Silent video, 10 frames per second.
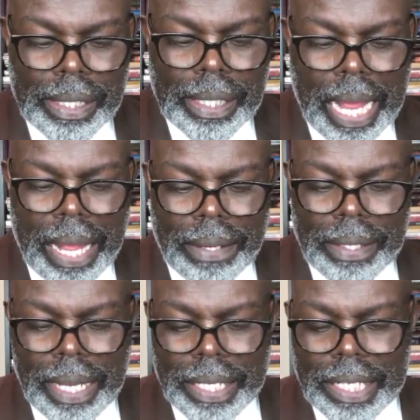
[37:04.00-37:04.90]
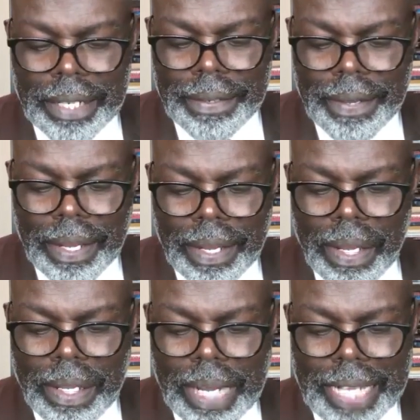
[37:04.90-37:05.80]
Now, listen.
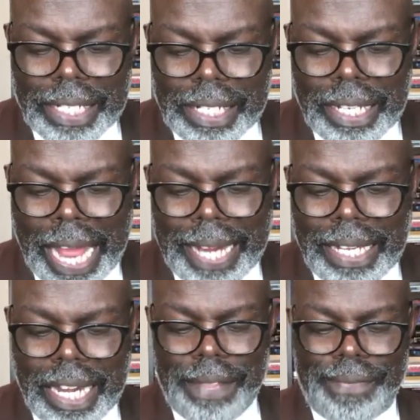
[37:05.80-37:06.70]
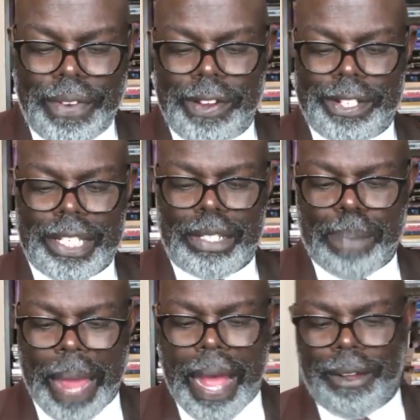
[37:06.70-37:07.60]
That's the 19th verse is
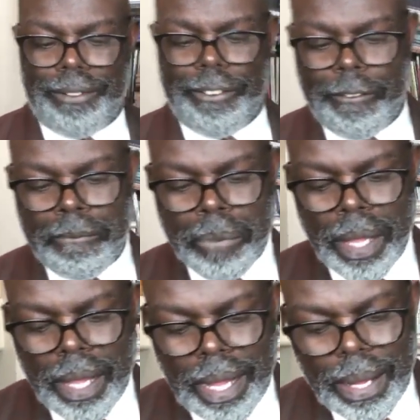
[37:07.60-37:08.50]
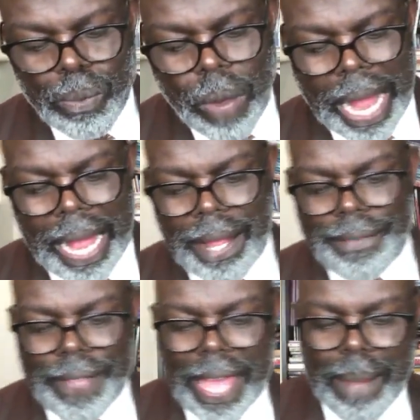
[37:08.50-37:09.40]
powerful. While
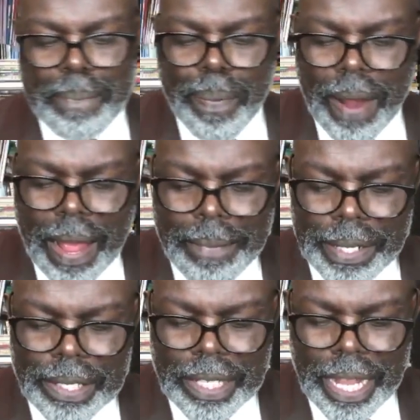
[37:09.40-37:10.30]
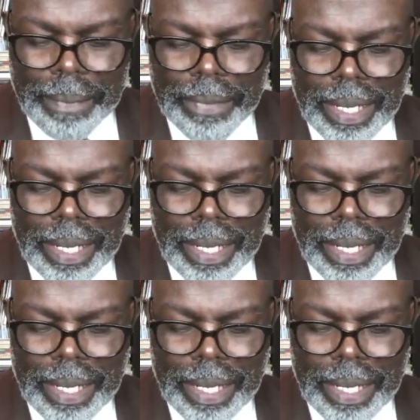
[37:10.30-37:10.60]
they promise them